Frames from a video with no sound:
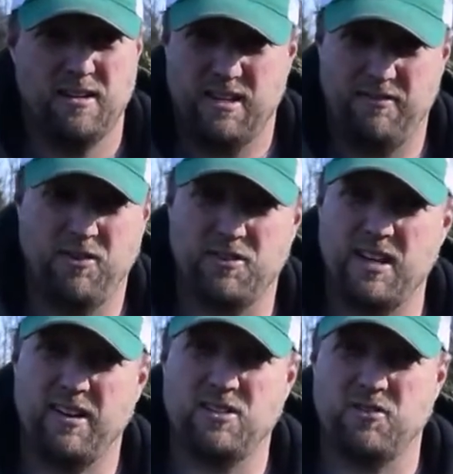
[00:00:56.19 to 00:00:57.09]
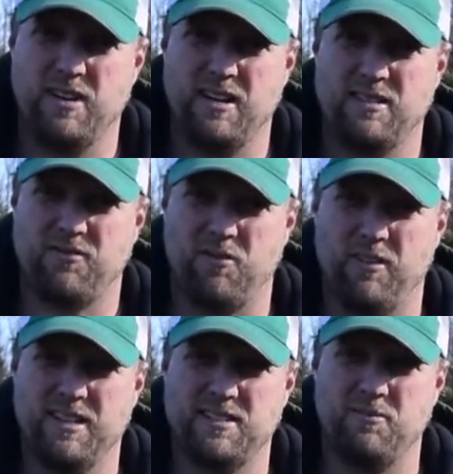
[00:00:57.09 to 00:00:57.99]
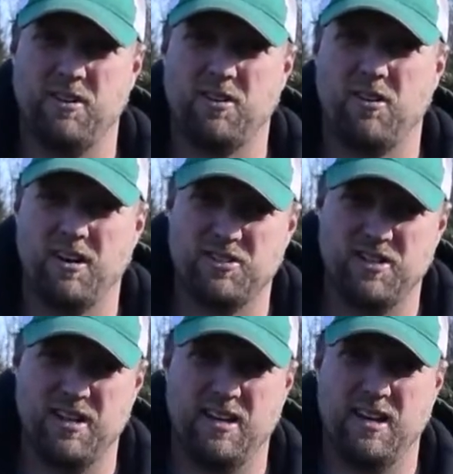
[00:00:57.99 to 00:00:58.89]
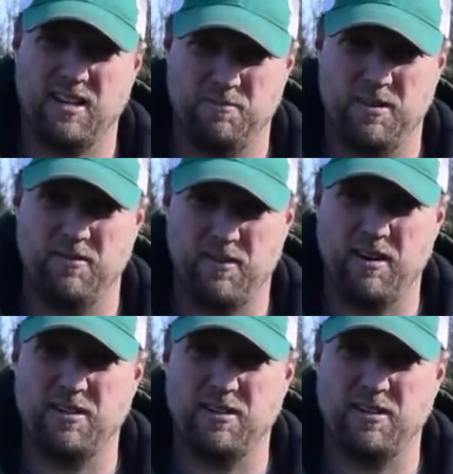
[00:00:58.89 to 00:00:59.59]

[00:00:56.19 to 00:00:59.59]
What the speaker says: if you're selling trees for less than what it costs you, it can be very